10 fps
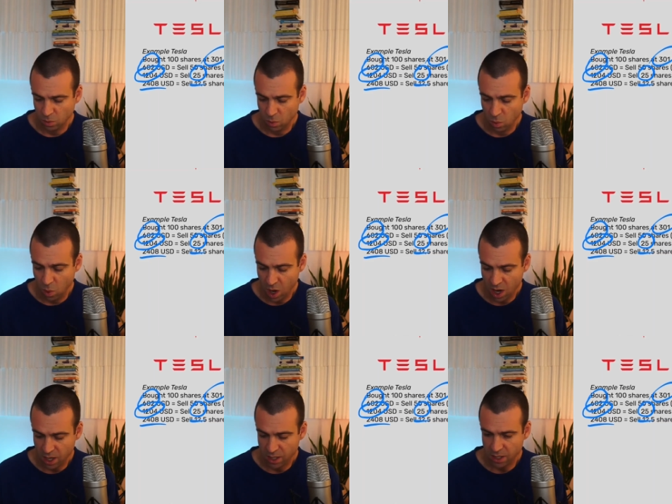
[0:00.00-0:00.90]

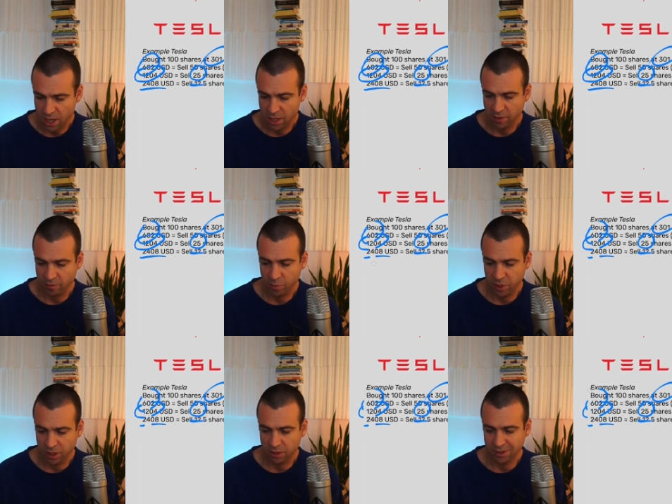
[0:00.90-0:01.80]
why I have
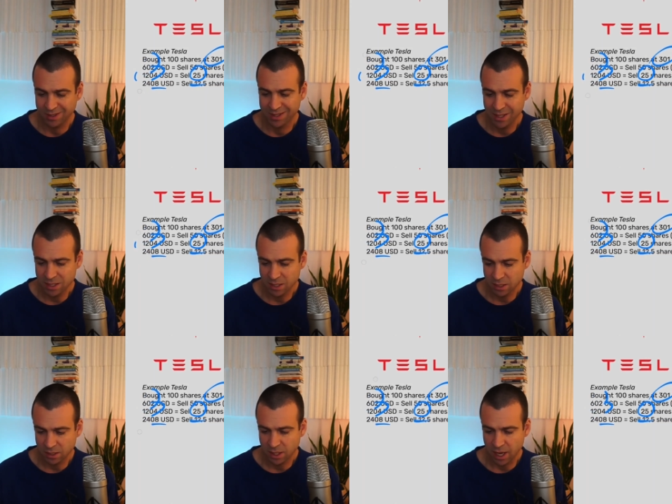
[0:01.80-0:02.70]
picked
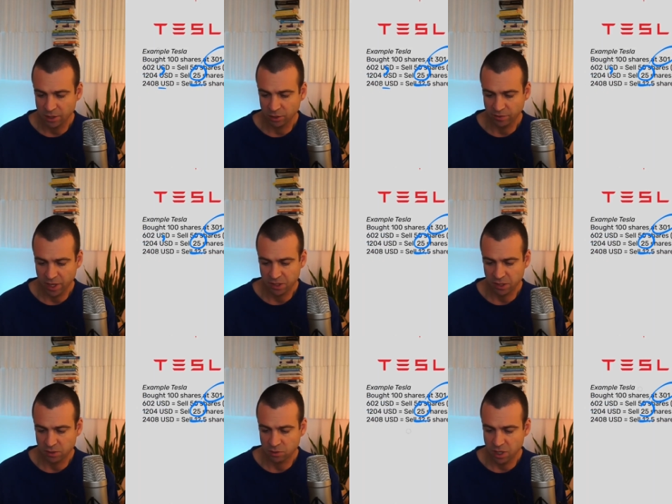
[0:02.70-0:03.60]
this kind of
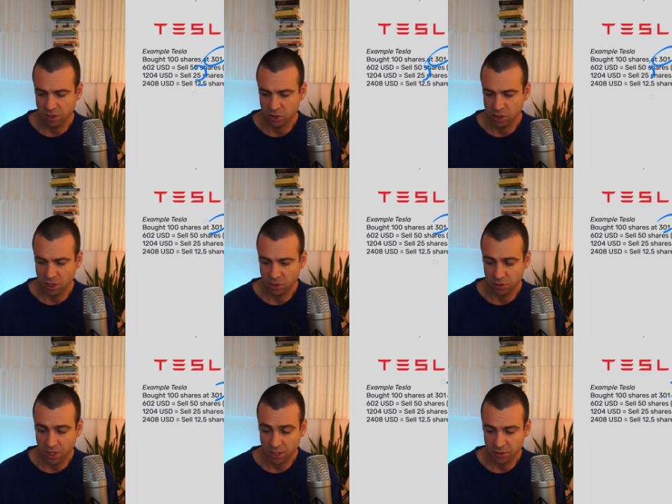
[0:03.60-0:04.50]
exit strategy and
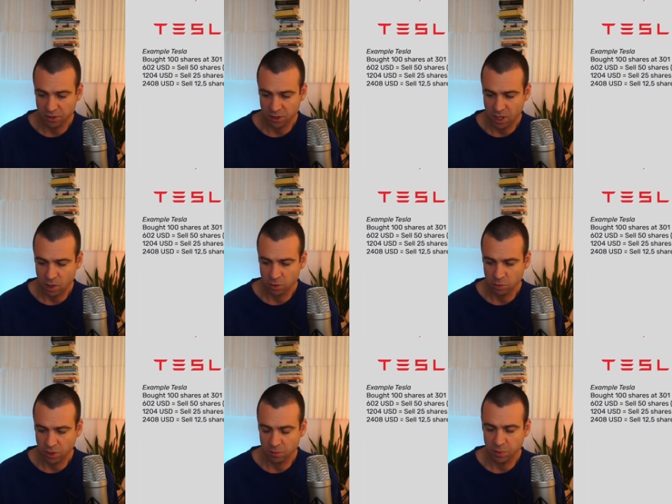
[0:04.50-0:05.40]
not others, and how you
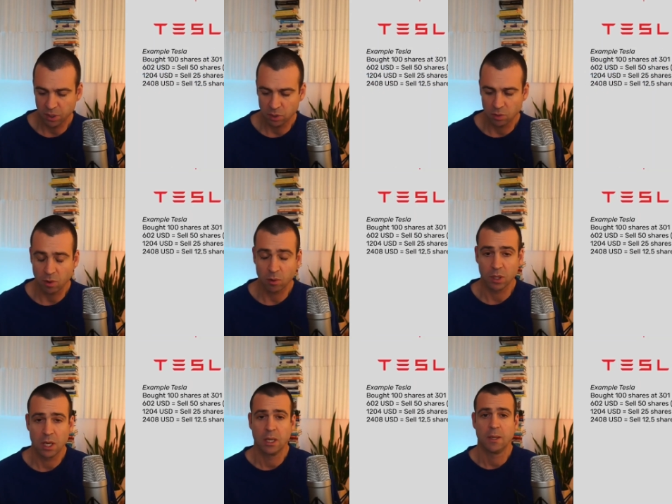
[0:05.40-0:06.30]
can pick your own
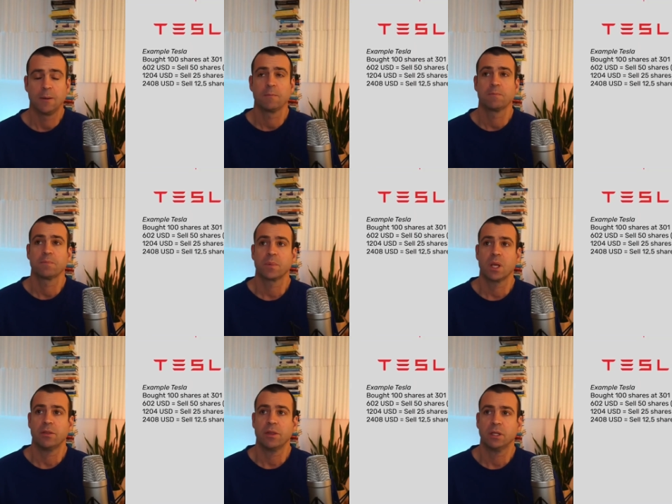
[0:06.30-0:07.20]

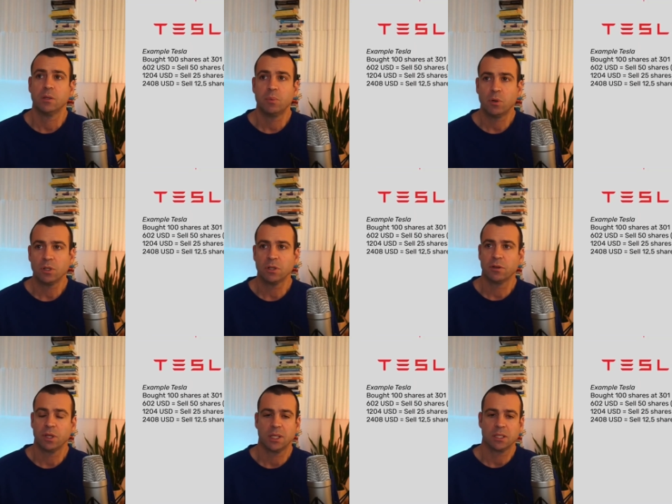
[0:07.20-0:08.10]
I think the important
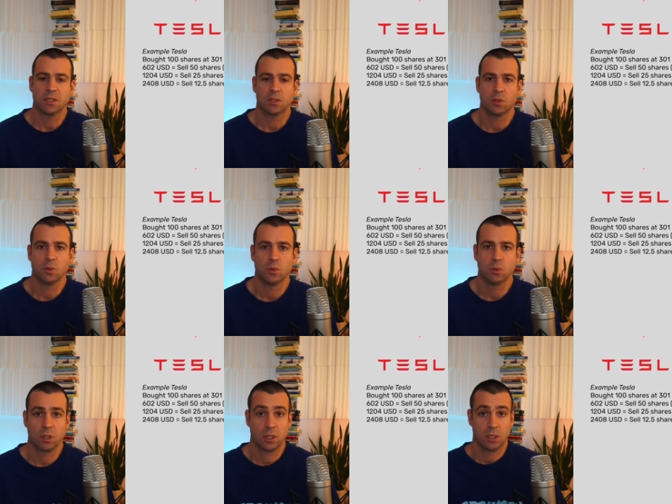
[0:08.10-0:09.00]
thing is that you